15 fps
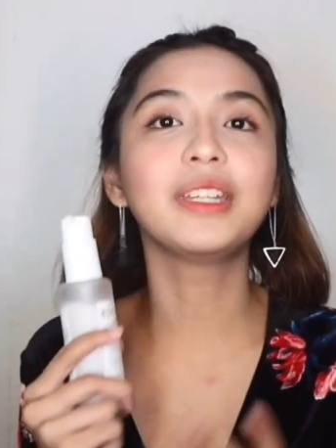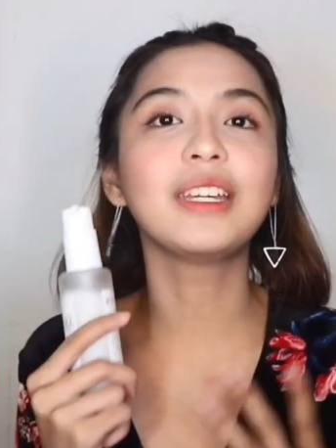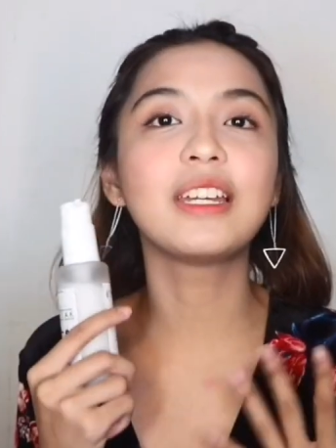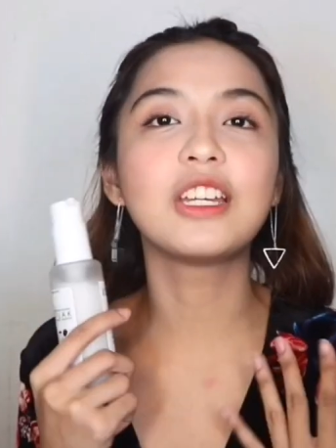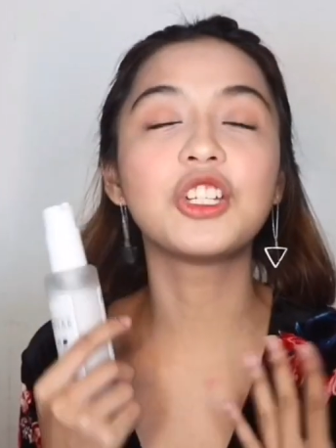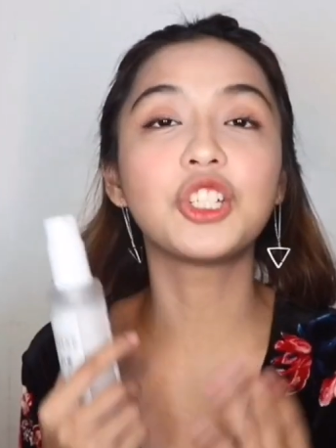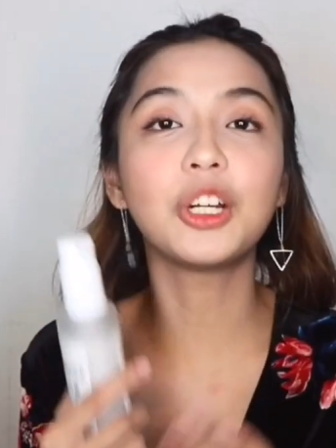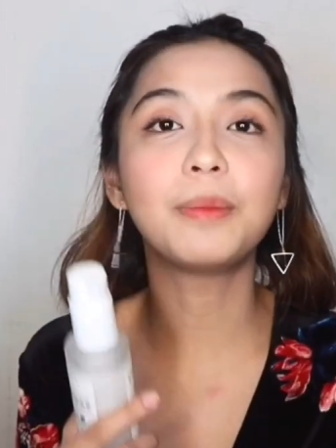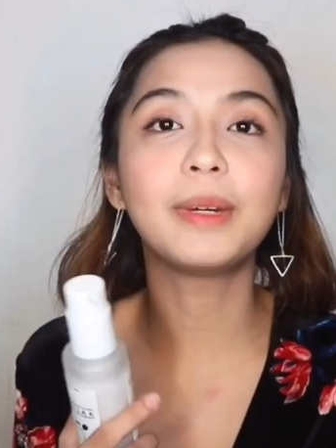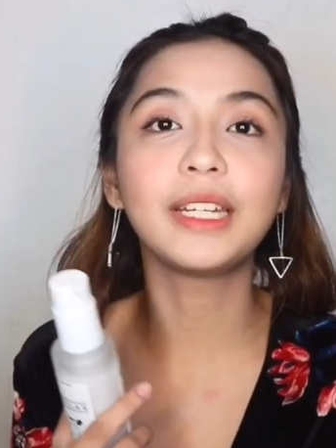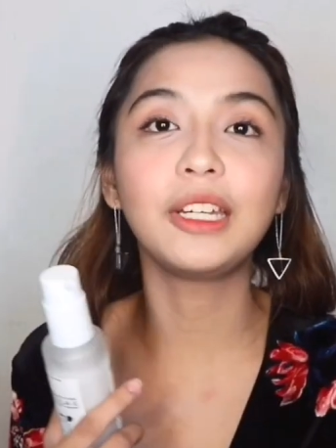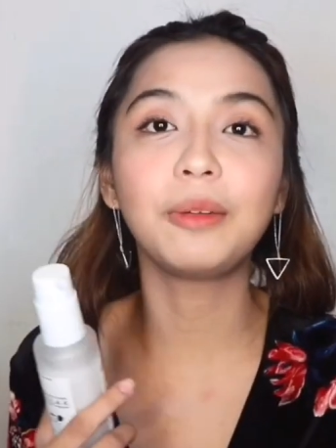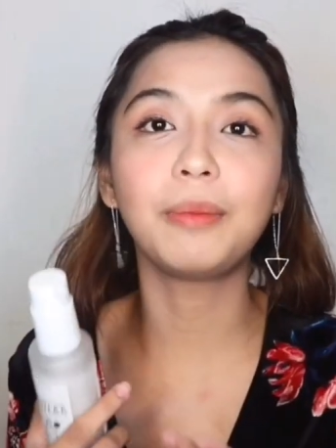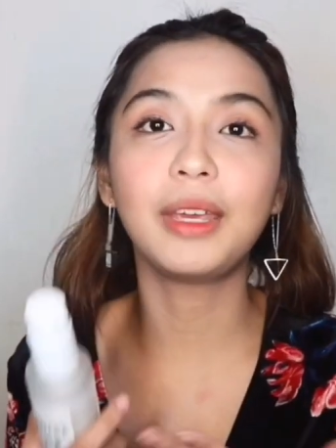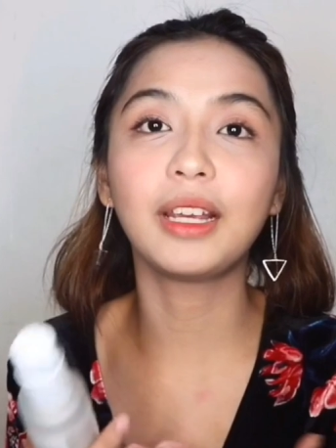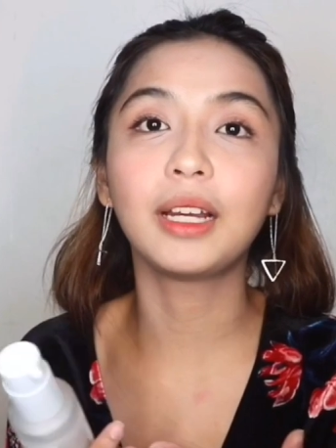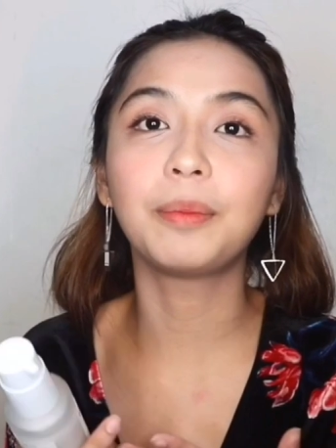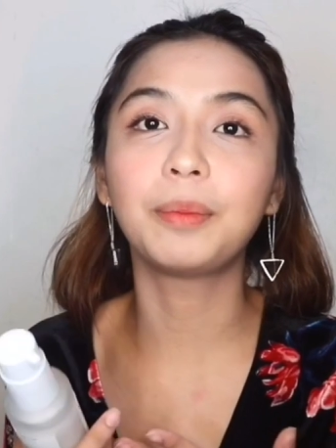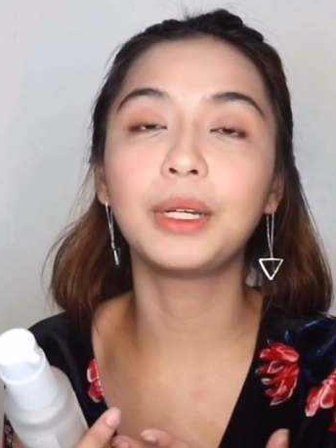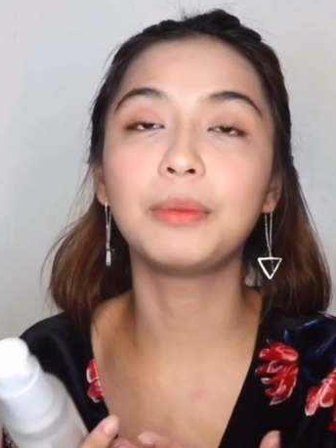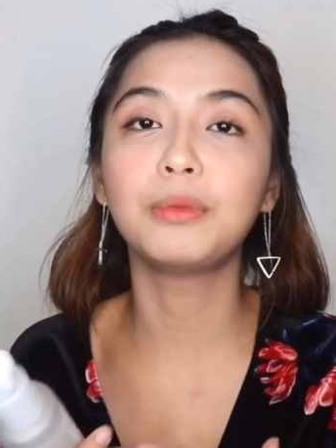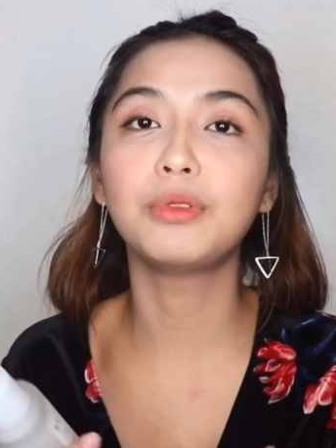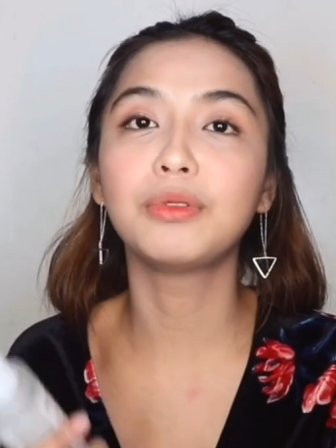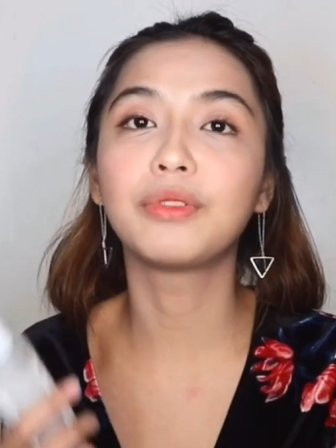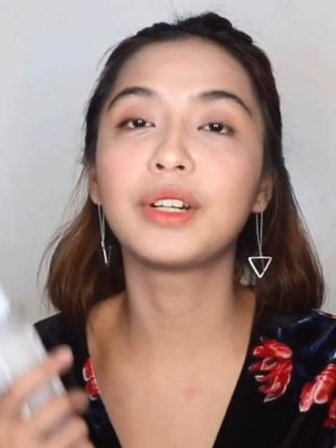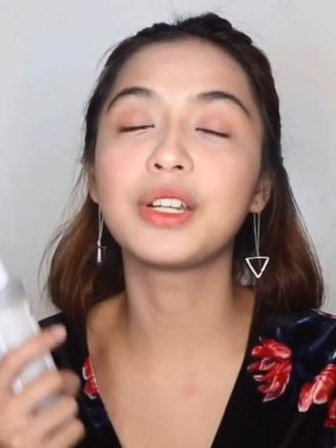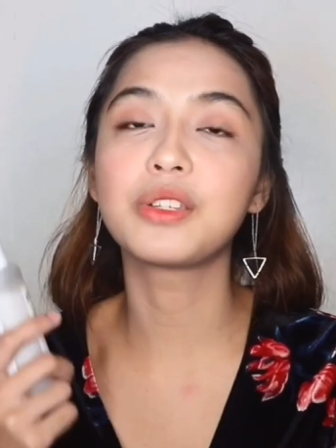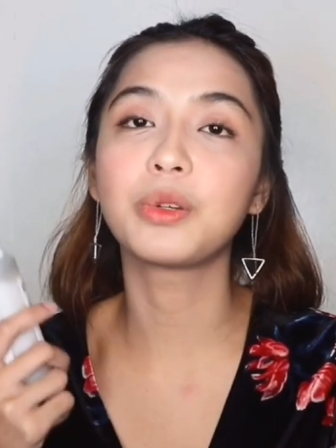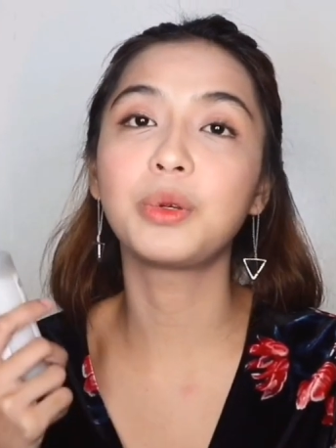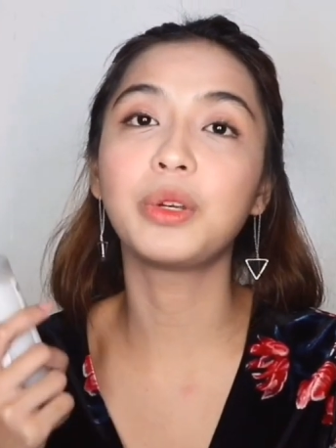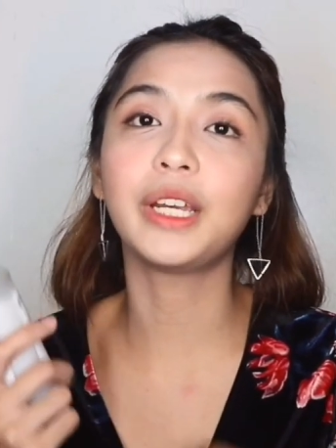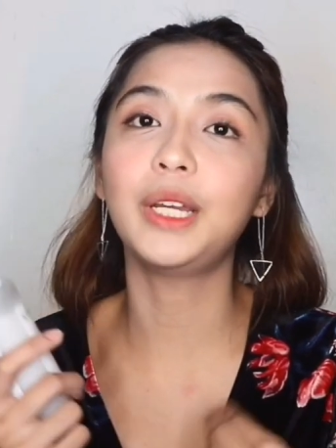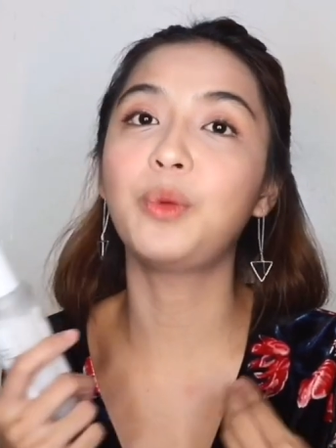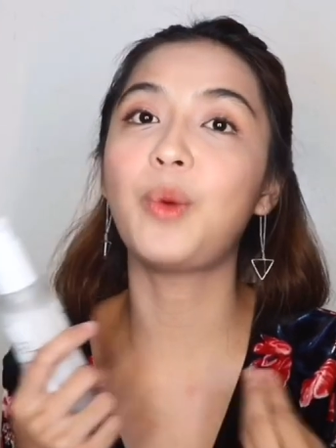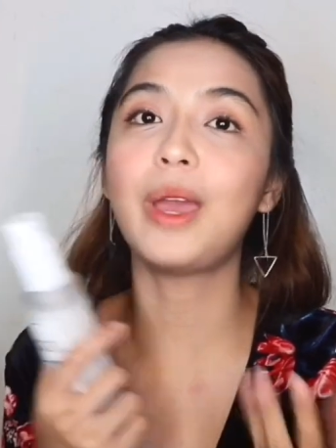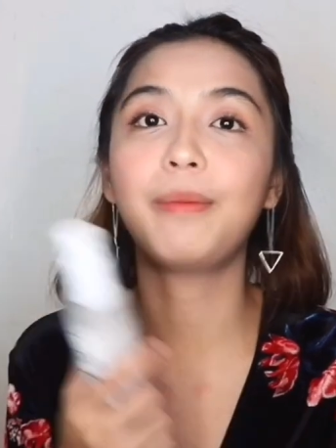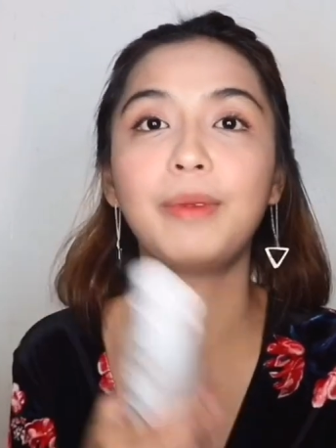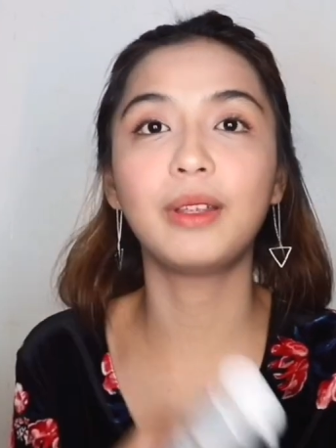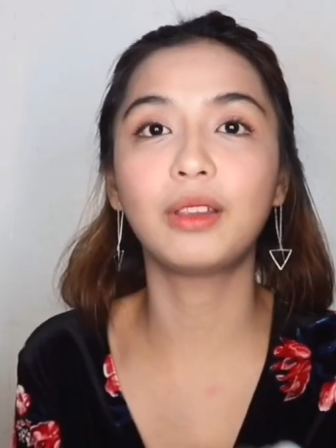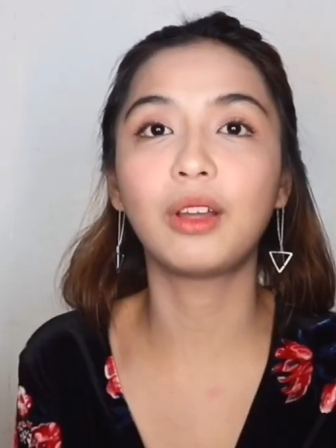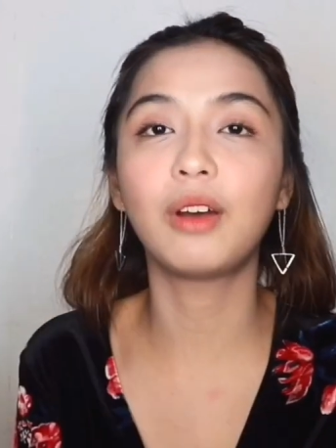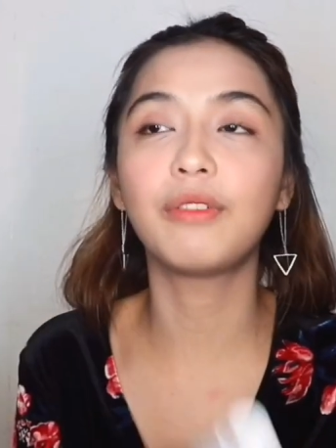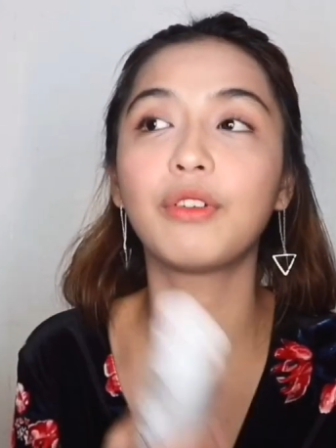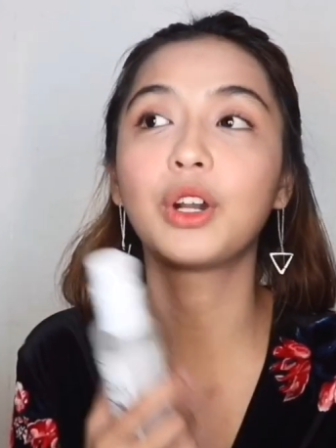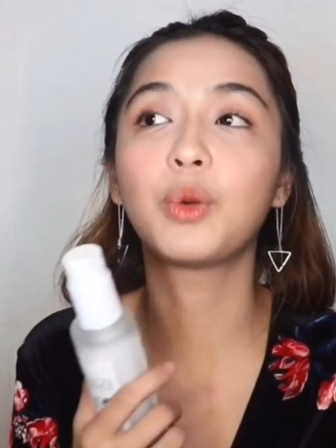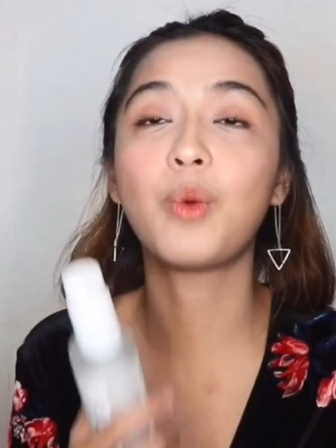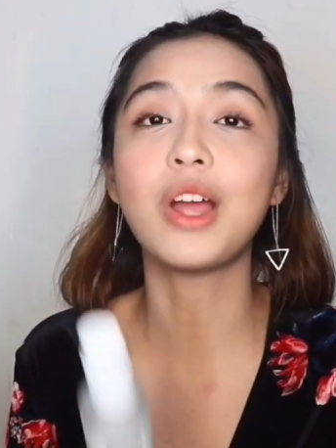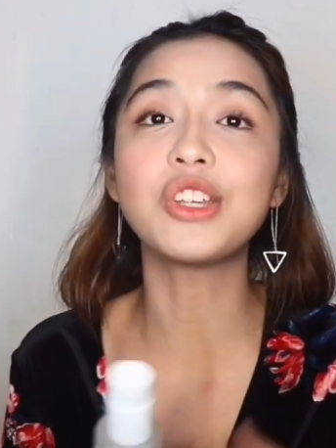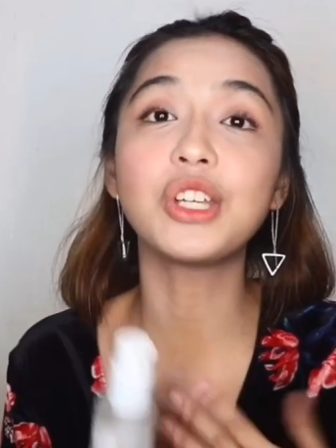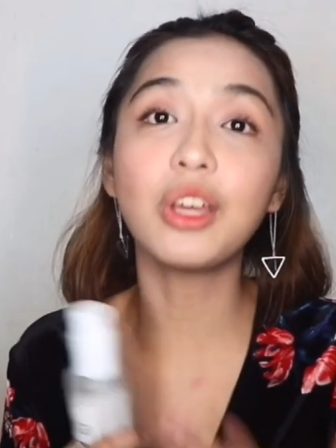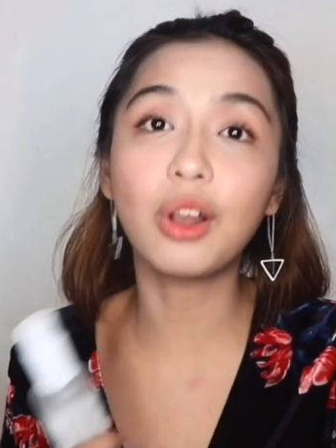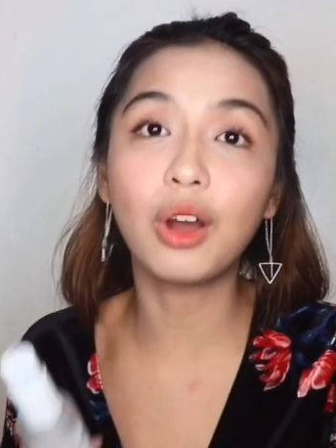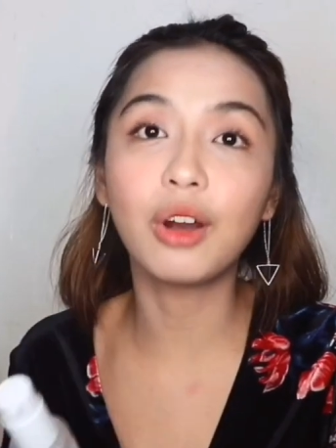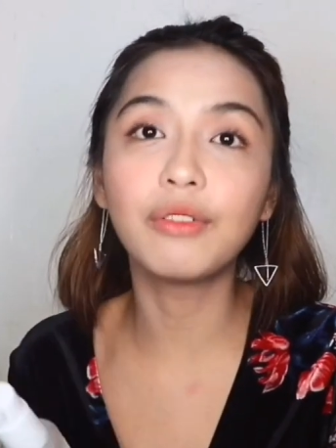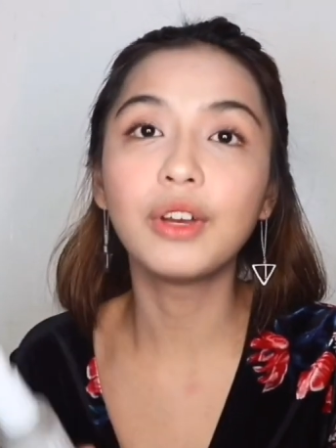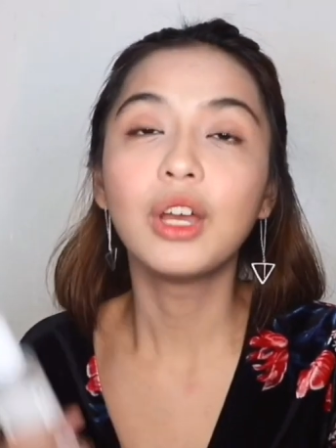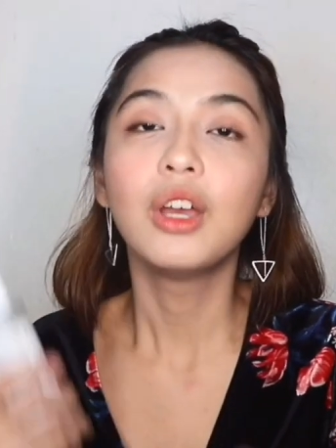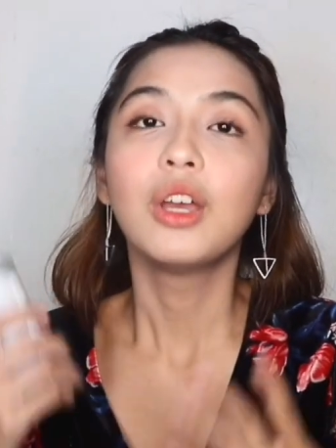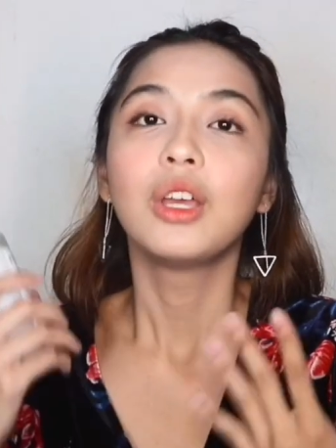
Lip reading: pwede rin siyang maging makeup remover, so you can wipe it off or wash it off